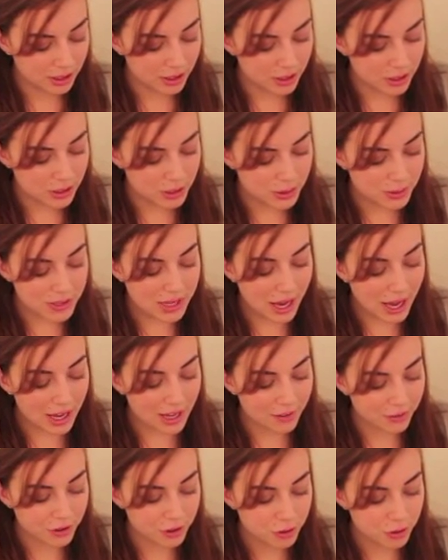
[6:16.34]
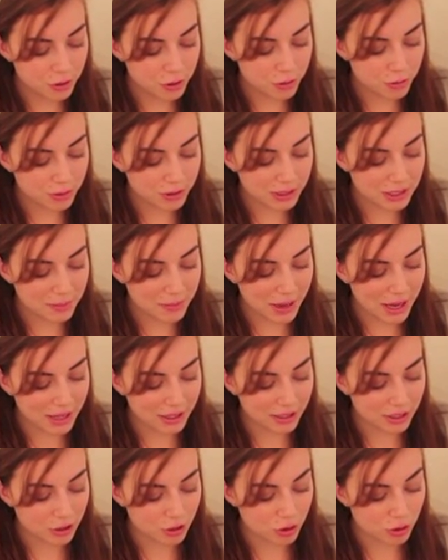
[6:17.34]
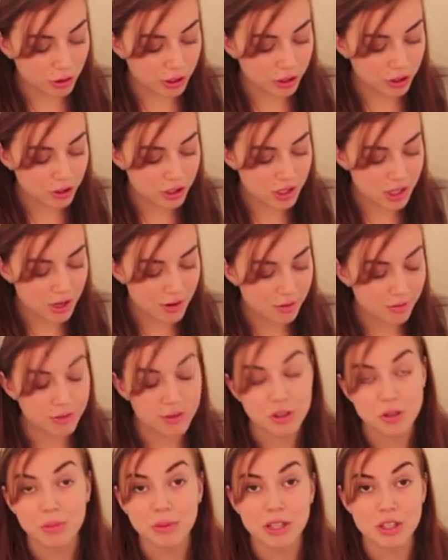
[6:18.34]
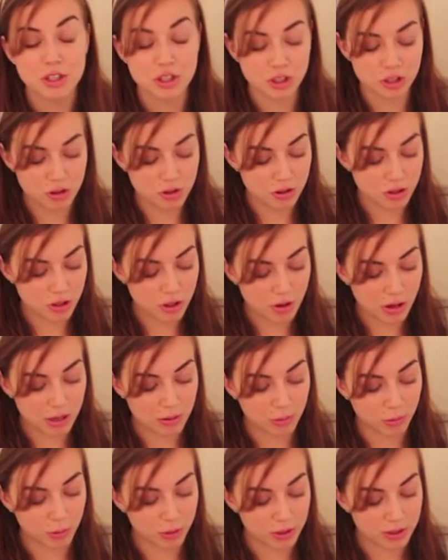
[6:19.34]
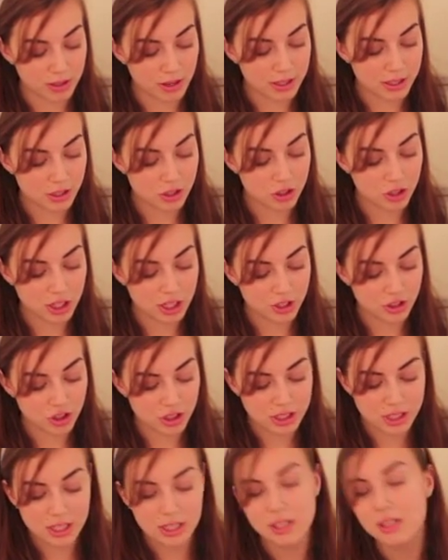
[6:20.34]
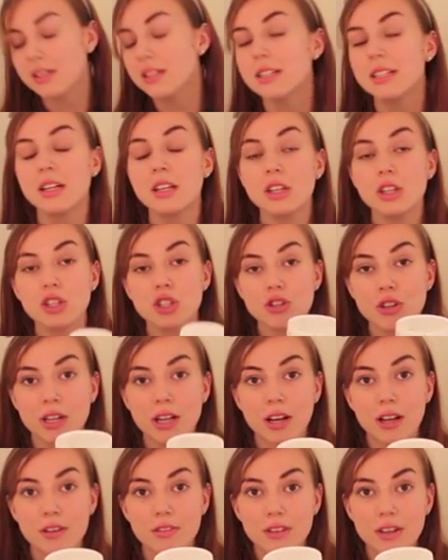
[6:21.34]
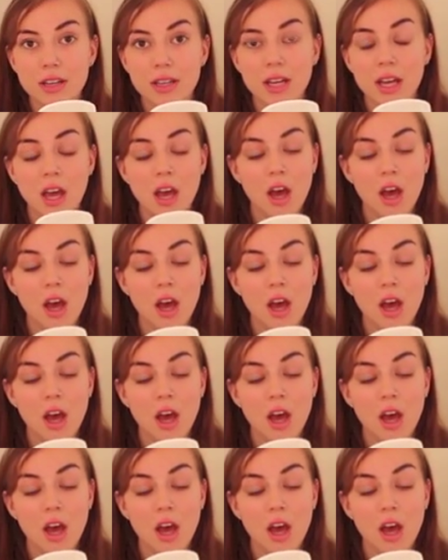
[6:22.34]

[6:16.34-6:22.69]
So yeah, if you're really bad at controlling yourself when your blood sugar's low, I would not suggest just eating Nutella straight out of it.